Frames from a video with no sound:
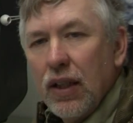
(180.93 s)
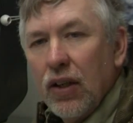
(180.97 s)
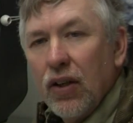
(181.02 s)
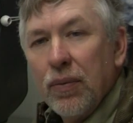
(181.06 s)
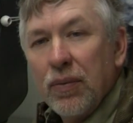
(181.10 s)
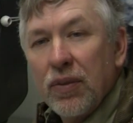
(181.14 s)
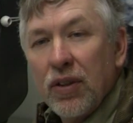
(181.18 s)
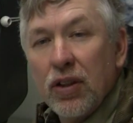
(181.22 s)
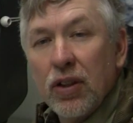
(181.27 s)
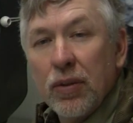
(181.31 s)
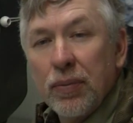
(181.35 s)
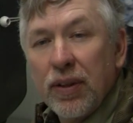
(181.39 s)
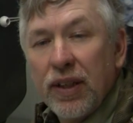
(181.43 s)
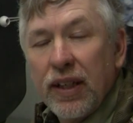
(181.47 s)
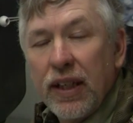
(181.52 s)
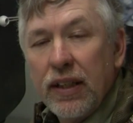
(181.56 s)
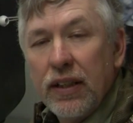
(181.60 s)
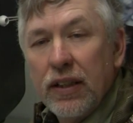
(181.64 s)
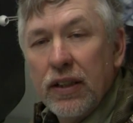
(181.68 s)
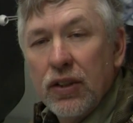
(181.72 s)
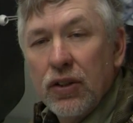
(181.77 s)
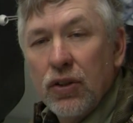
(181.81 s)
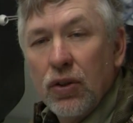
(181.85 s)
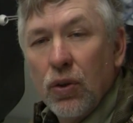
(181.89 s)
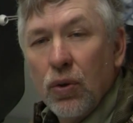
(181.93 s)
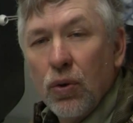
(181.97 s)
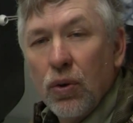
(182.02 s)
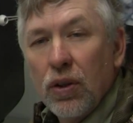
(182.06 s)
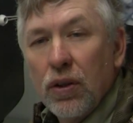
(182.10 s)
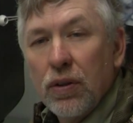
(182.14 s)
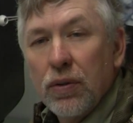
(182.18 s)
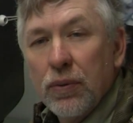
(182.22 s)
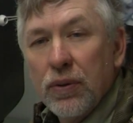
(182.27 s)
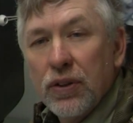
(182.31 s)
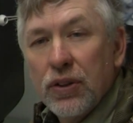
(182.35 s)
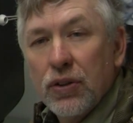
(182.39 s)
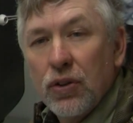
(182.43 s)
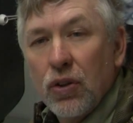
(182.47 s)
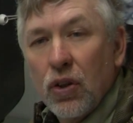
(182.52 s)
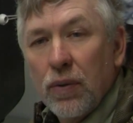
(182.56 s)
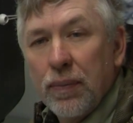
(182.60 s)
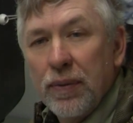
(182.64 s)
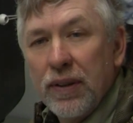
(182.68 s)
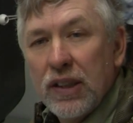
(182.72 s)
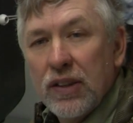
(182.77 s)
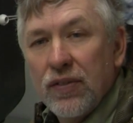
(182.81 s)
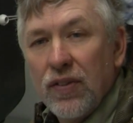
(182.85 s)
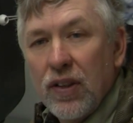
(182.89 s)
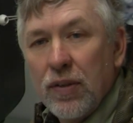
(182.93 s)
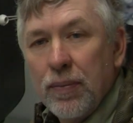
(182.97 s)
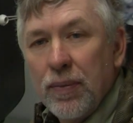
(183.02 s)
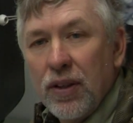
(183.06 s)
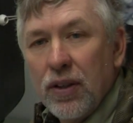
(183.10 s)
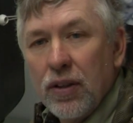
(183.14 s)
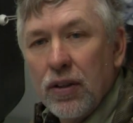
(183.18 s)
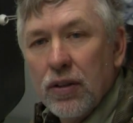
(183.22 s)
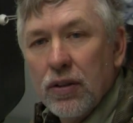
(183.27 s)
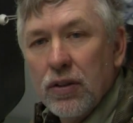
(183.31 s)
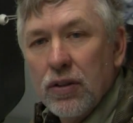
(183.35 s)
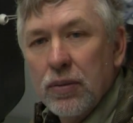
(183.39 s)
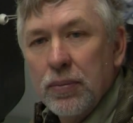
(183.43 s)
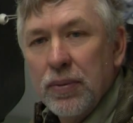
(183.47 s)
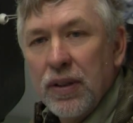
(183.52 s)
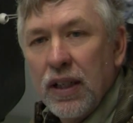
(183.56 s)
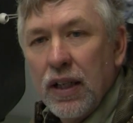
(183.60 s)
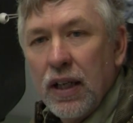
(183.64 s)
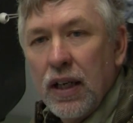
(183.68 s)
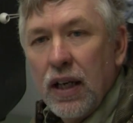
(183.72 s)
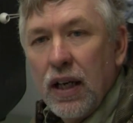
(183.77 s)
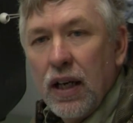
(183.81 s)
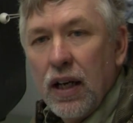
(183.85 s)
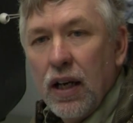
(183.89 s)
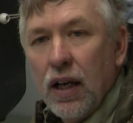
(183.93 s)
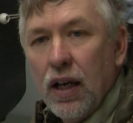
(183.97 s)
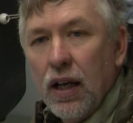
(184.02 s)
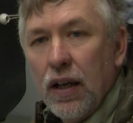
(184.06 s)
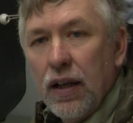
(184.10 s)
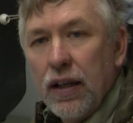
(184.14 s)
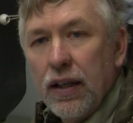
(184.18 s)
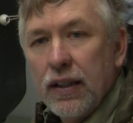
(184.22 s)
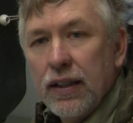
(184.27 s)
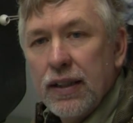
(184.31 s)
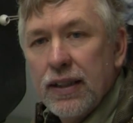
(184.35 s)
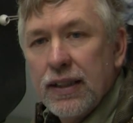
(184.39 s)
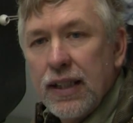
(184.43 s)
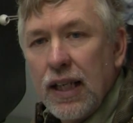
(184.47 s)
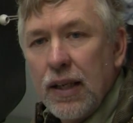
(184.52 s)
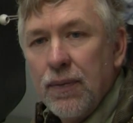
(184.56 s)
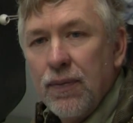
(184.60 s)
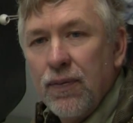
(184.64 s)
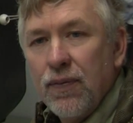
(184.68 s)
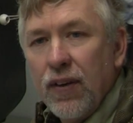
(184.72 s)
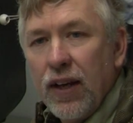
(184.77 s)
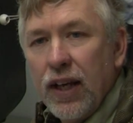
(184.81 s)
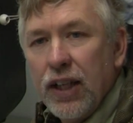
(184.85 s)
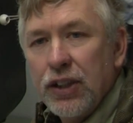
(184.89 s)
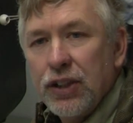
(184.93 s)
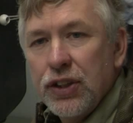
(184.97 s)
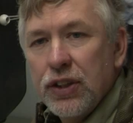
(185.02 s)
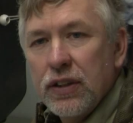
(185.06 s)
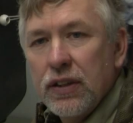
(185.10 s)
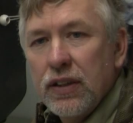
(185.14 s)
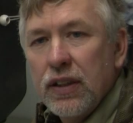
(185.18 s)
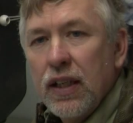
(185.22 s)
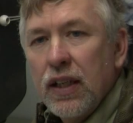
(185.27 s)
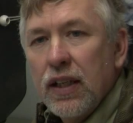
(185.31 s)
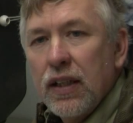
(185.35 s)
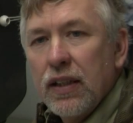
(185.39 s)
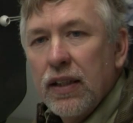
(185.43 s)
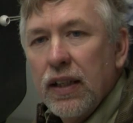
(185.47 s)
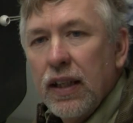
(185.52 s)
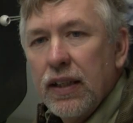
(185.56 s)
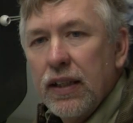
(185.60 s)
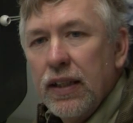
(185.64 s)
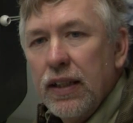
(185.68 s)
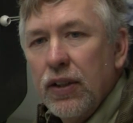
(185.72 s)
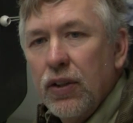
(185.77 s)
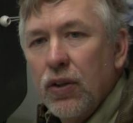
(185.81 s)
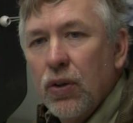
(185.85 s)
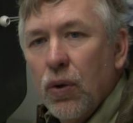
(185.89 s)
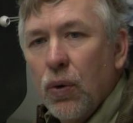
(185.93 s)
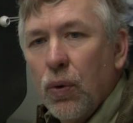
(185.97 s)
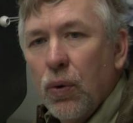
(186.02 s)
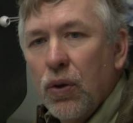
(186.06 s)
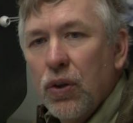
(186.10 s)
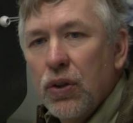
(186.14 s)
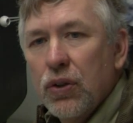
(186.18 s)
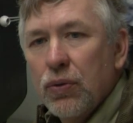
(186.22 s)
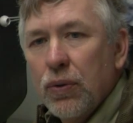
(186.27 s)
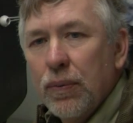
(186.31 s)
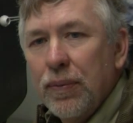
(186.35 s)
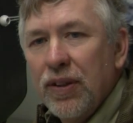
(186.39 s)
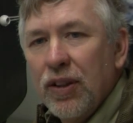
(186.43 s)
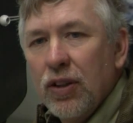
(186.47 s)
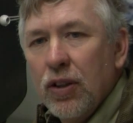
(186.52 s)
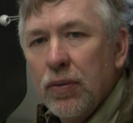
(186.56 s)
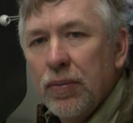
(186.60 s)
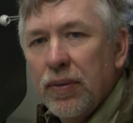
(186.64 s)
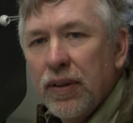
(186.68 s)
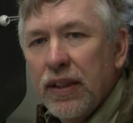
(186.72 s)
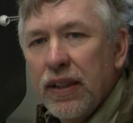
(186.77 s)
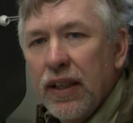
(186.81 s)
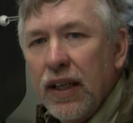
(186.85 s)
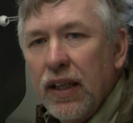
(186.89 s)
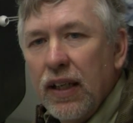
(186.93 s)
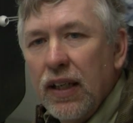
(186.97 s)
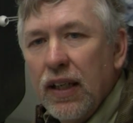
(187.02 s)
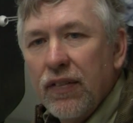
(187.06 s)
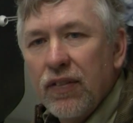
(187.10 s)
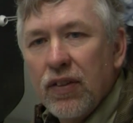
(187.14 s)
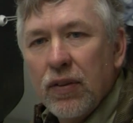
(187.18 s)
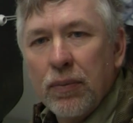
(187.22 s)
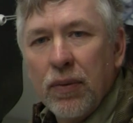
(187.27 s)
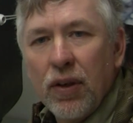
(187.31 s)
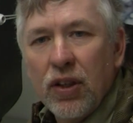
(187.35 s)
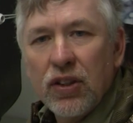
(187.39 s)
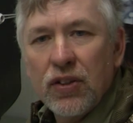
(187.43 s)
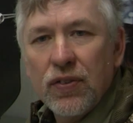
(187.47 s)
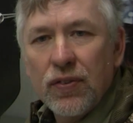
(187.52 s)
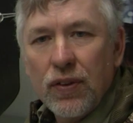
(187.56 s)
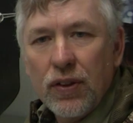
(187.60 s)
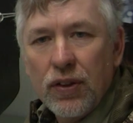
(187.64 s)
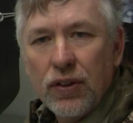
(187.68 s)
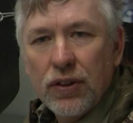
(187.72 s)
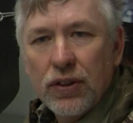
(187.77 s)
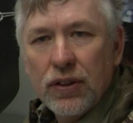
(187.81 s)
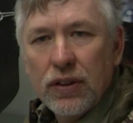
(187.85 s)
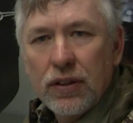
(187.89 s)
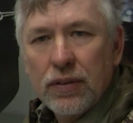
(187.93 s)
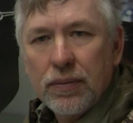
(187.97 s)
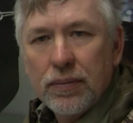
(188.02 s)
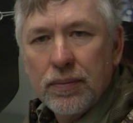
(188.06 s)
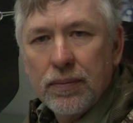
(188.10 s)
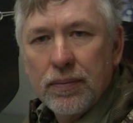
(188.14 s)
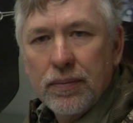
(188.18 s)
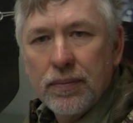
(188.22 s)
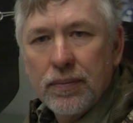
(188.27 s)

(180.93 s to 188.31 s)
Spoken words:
Now I'm going to lubricate this core with Scorpion's Venom Arrow Lube in the same fashion that the cores will be lubricated after March 1st.